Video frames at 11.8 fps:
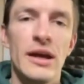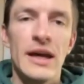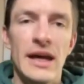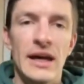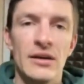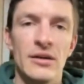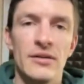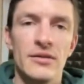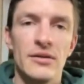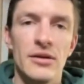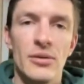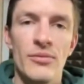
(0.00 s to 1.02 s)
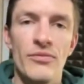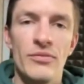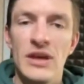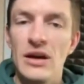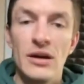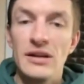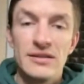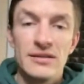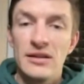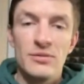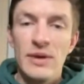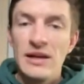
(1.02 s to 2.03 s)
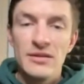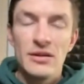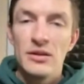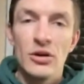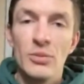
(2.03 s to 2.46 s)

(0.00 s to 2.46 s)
And yeah, it's basically